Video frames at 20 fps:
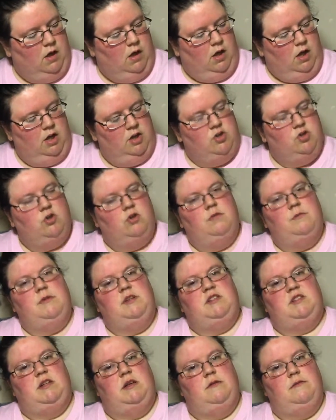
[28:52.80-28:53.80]
He told me
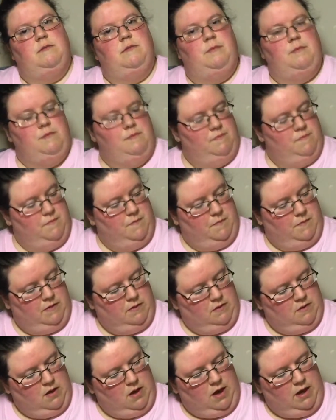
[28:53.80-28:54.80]
something
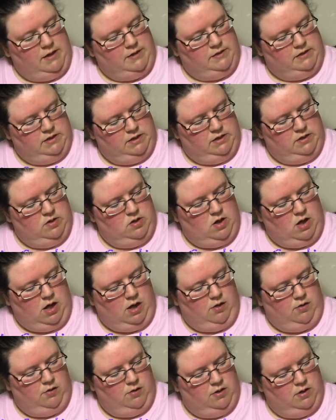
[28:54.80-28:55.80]
I didn't
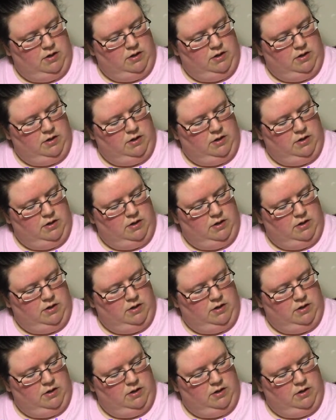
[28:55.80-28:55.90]
want